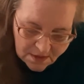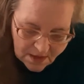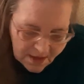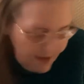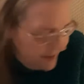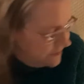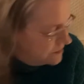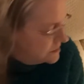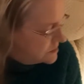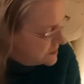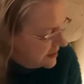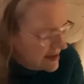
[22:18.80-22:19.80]
and I
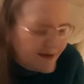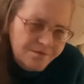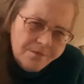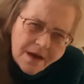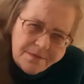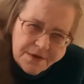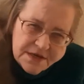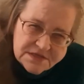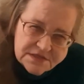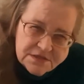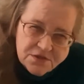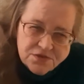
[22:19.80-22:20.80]
think it might be a
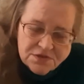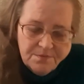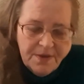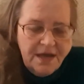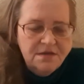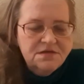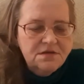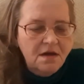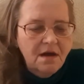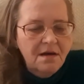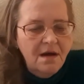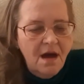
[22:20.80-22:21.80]
Susan Bates
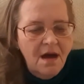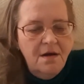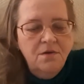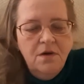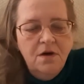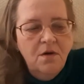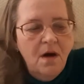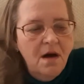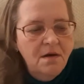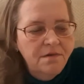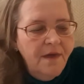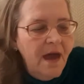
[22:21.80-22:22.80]
I, I don't know
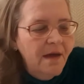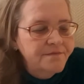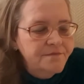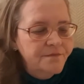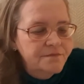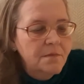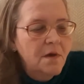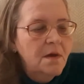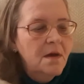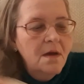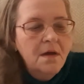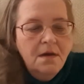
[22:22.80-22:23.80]
on that
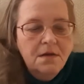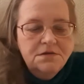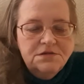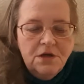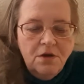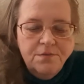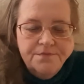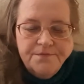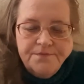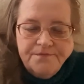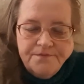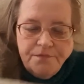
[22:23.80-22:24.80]
so
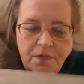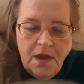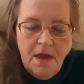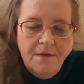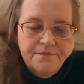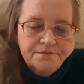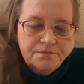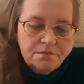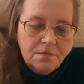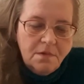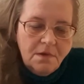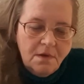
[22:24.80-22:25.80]
yeah
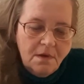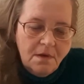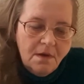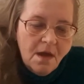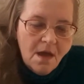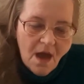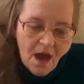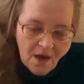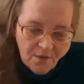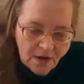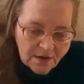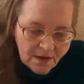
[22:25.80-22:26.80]
I
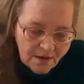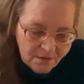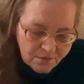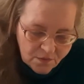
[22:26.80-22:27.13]
went a little